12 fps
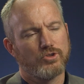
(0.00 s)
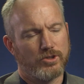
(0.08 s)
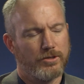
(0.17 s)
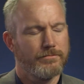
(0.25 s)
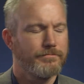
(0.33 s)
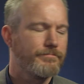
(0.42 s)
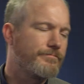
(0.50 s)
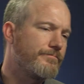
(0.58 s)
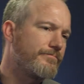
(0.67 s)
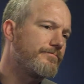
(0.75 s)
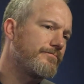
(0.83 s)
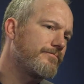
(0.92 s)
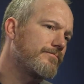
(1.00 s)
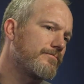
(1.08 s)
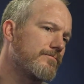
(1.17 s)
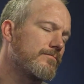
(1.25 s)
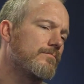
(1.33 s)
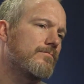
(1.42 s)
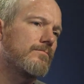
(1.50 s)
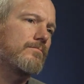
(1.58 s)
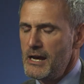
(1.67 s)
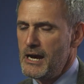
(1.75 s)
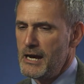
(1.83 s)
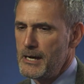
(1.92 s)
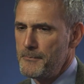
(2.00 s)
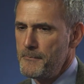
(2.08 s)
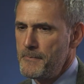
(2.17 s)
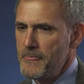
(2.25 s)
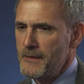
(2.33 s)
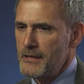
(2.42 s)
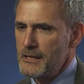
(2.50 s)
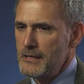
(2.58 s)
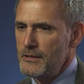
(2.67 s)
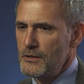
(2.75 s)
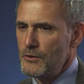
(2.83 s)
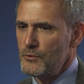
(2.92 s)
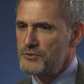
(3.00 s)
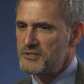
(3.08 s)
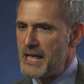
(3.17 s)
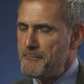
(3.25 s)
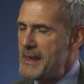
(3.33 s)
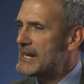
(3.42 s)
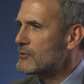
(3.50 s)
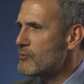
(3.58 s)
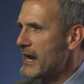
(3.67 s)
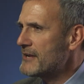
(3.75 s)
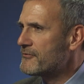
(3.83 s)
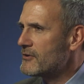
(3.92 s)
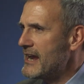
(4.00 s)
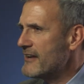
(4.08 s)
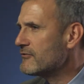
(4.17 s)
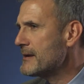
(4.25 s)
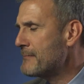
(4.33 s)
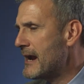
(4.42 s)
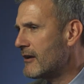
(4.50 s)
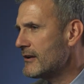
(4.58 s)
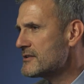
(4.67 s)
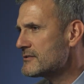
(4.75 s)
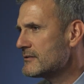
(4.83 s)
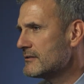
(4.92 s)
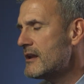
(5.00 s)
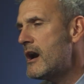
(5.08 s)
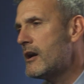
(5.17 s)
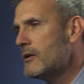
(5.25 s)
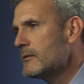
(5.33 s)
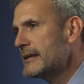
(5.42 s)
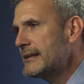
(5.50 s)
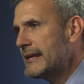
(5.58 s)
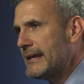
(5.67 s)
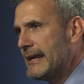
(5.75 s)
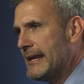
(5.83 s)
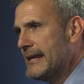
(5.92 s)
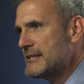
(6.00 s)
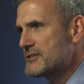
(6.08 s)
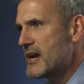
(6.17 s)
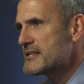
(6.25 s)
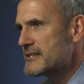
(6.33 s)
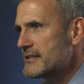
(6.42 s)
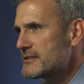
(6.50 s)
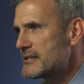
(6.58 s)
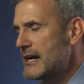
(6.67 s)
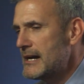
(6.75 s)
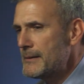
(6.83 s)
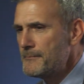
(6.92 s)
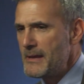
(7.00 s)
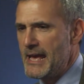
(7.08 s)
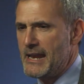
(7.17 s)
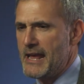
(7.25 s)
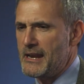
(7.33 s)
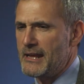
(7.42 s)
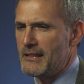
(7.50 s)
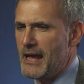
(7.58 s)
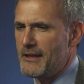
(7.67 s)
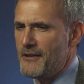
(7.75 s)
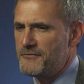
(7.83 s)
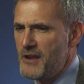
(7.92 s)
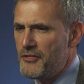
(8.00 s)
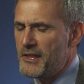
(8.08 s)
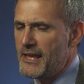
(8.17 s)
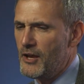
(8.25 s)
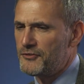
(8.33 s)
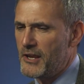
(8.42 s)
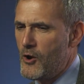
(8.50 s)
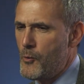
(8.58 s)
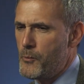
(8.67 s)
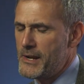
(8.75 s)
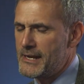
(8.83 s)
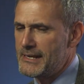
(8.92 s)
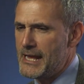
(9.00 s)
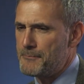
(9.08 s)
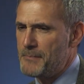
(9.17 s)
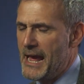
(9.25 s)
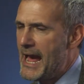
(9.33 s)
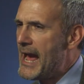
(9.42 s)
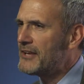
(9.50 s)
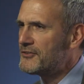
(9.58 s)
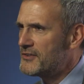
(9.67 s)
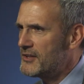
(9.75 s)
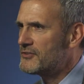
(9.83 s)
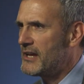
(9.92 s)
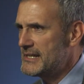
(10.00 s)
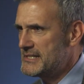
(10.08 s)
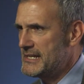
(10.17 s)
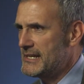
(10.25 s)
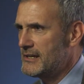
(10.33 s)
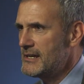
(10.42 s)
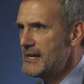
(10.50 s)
That's sure. my orientation as a teacher. Um, does that make it right for every parent? No, it, it, it doesn't. Um, and and I, I, if nothing else, I hope we can get past this idea